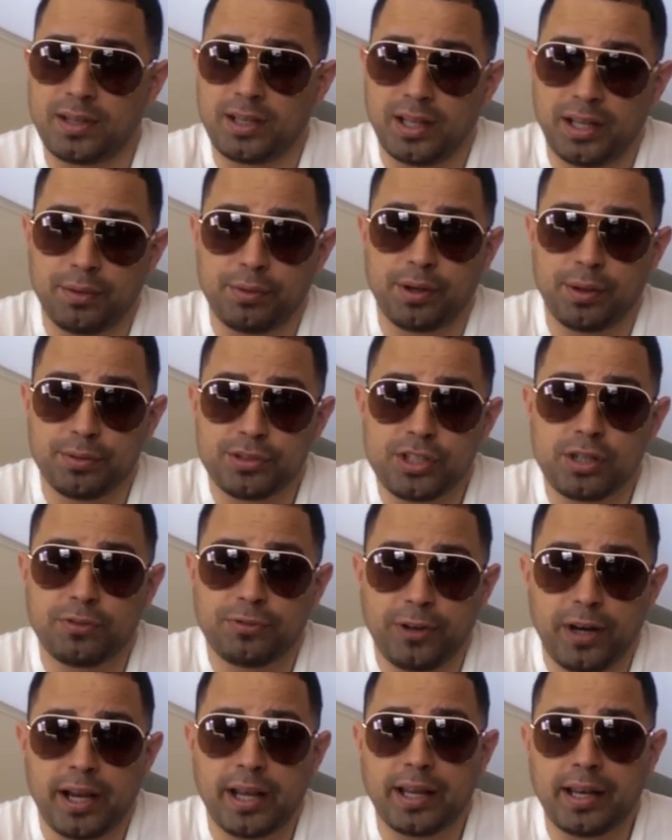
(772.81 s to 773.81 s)
It was a good
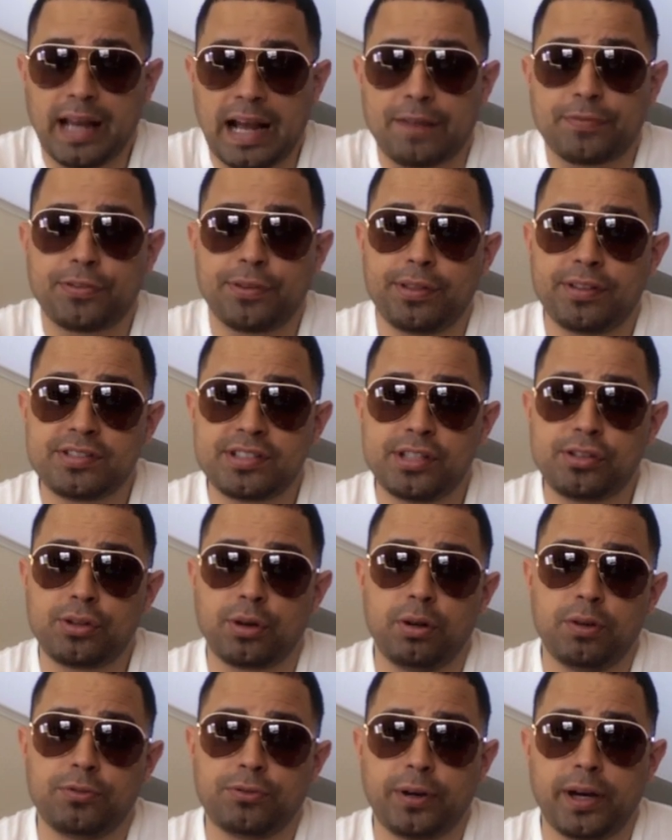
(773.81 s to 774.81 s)
fight. After the
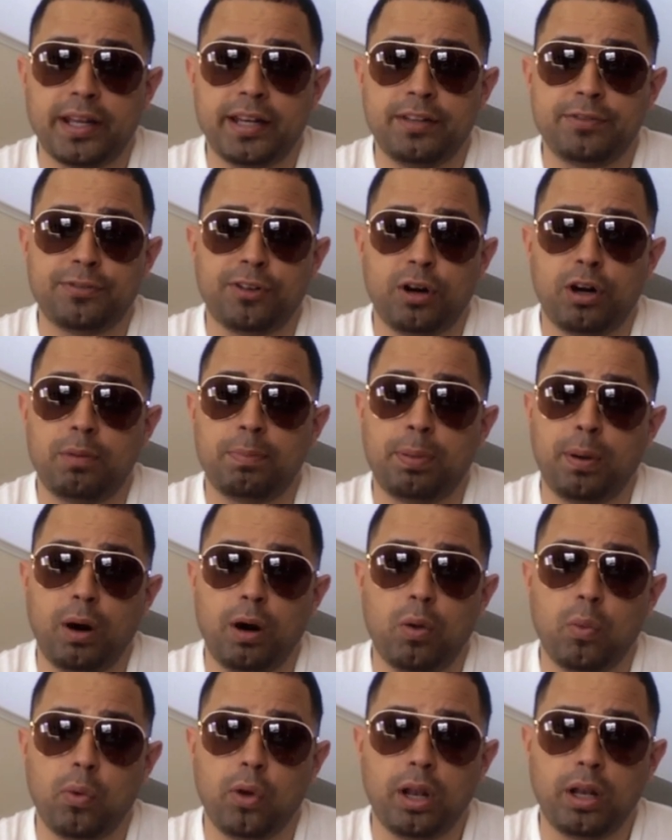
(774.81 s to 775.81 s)
Cintron fight, he fought
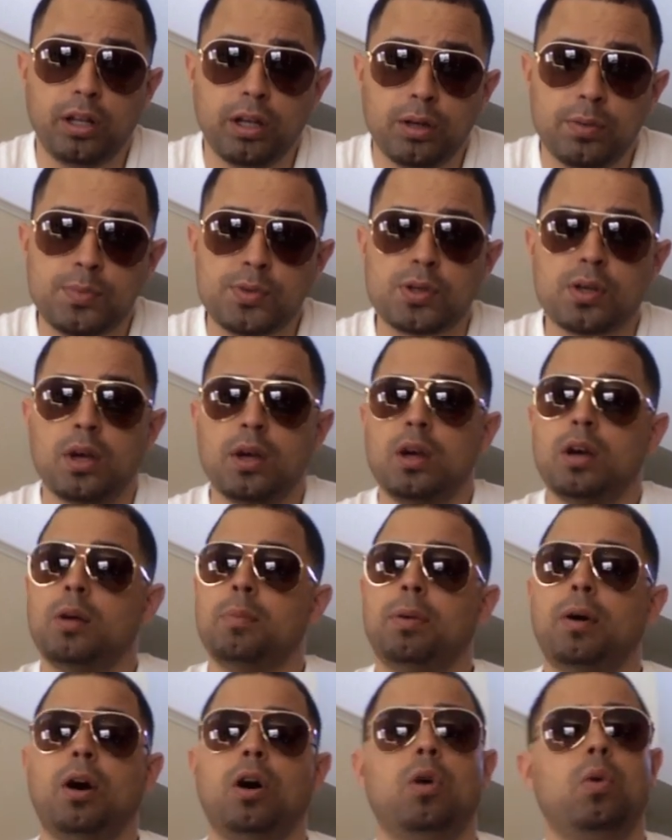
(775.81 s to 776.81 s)
Paul Williams.
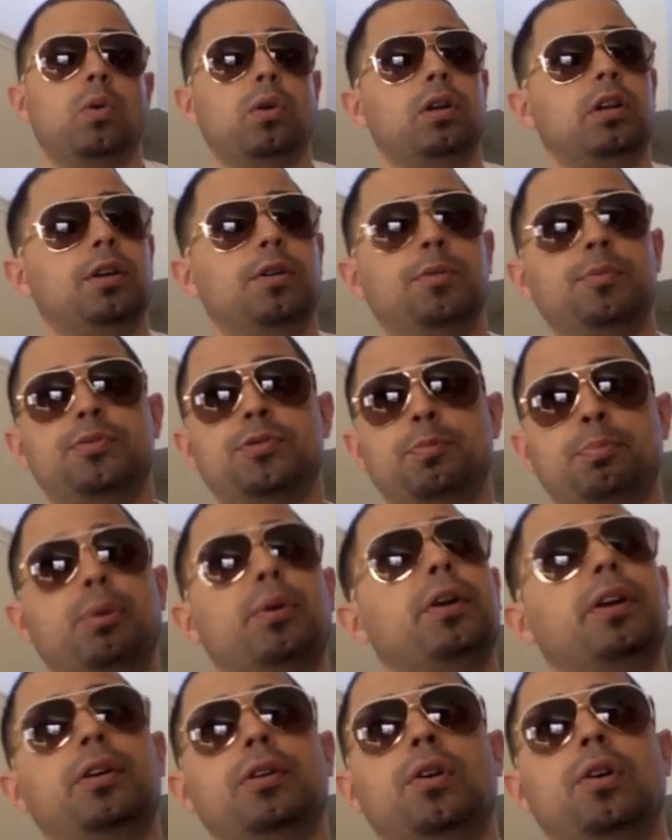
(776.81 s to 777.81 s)
Paul Williams
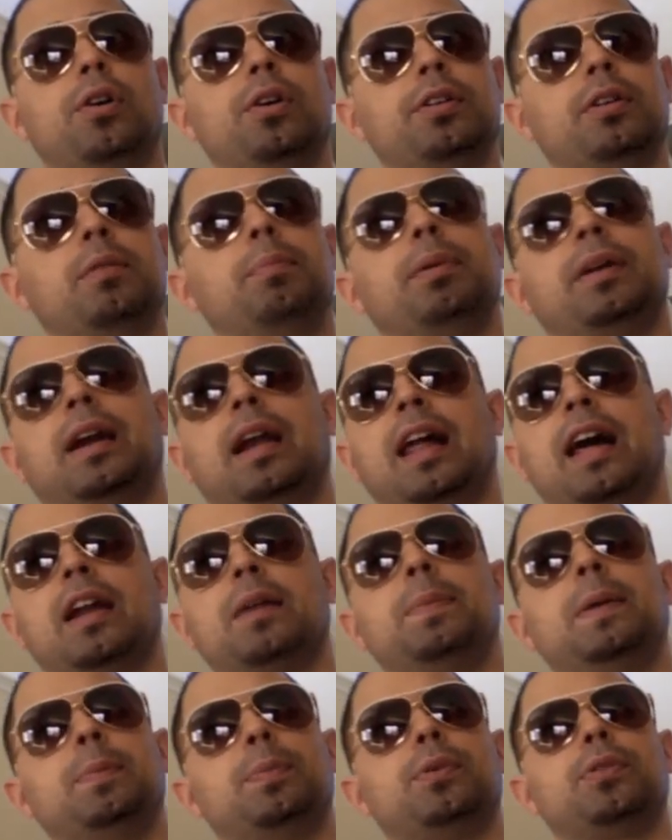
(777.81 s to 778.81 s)
put it on him, but a lot
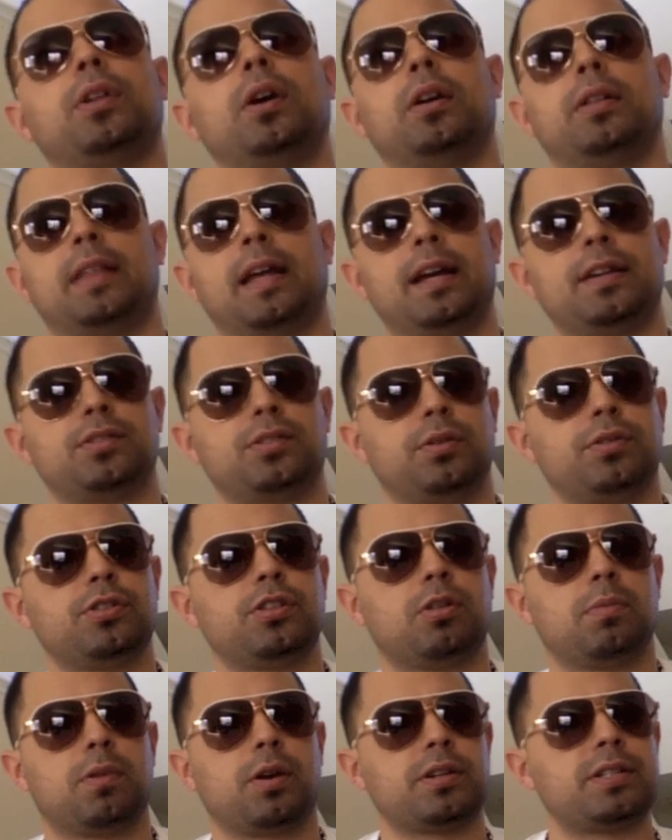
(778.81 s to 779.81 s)
of people thought that
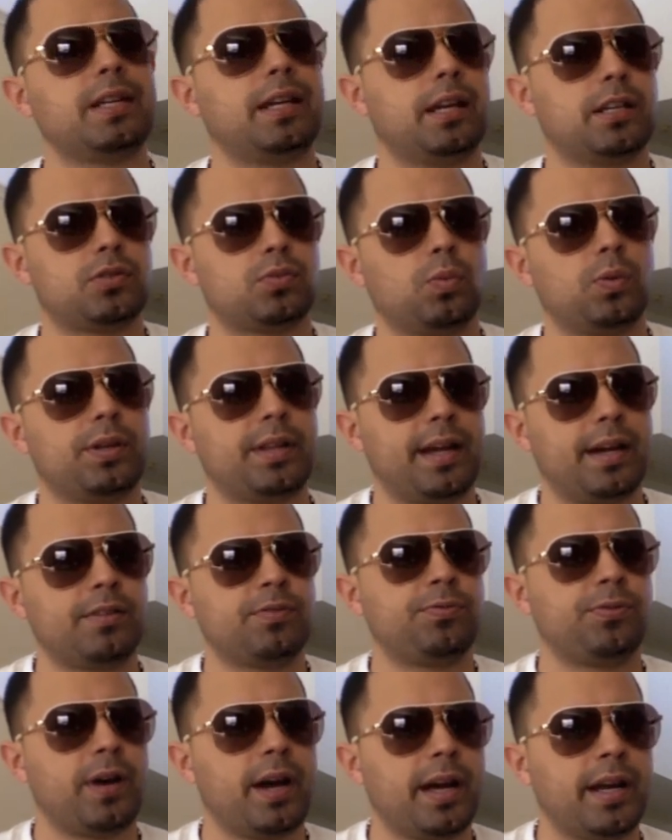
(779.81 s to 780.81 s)
Sergio Martinez won that
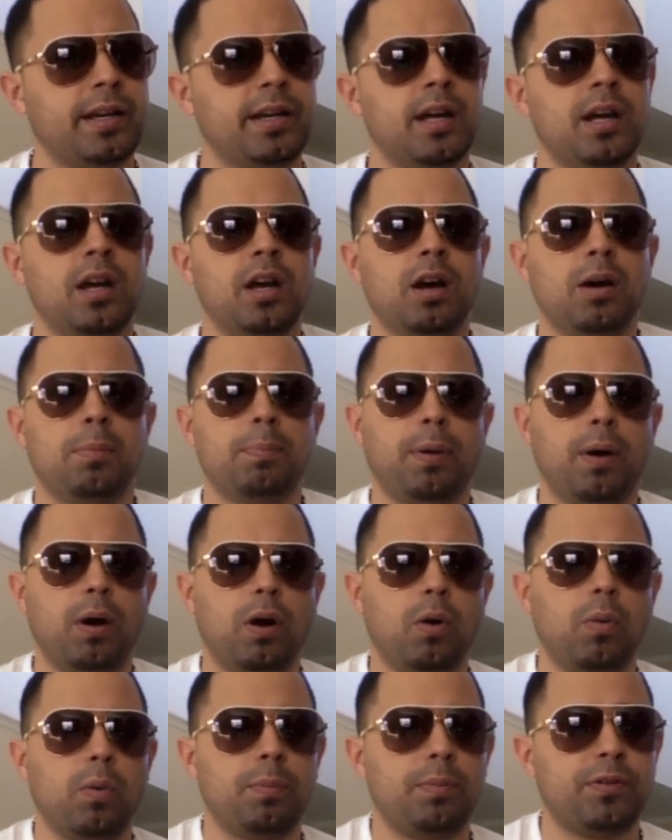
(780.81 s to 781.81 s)
fight.
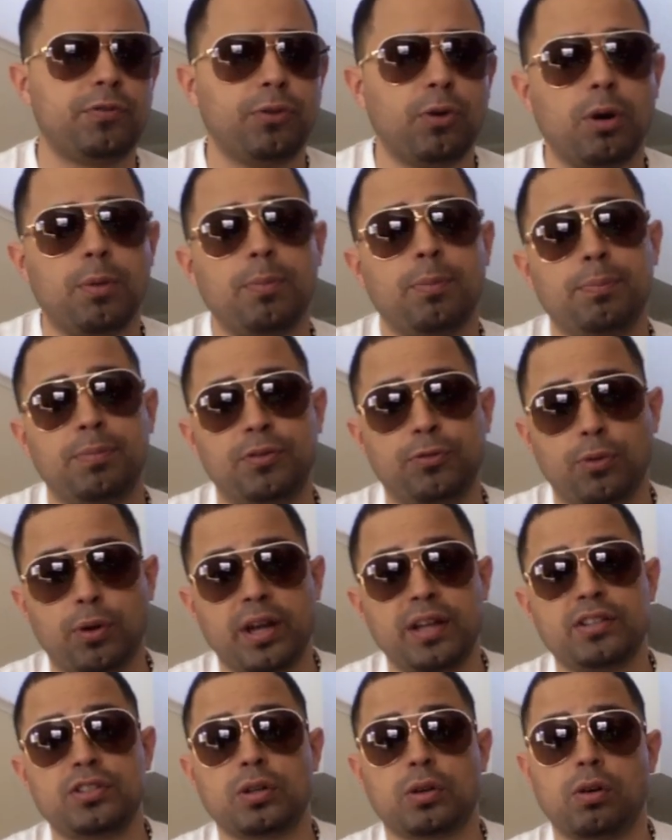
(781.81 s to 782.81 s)
Before
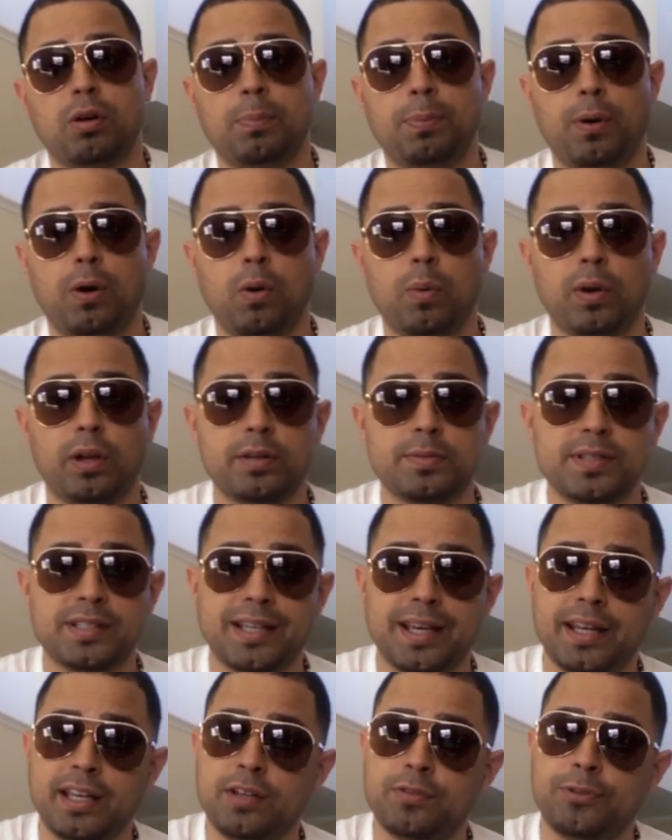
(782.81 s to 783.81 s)
he took on Paul Williams
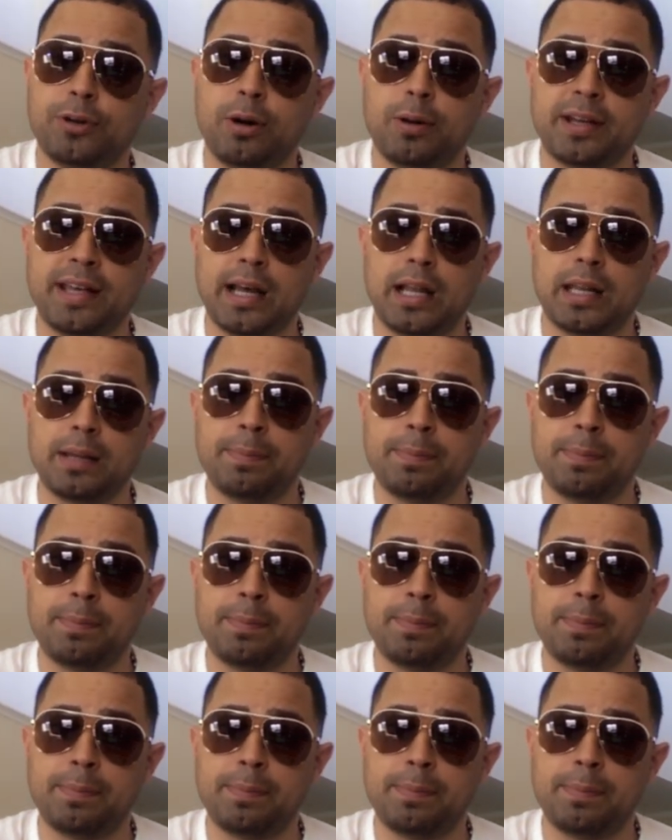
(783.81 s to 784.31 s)
again, he fought Kelly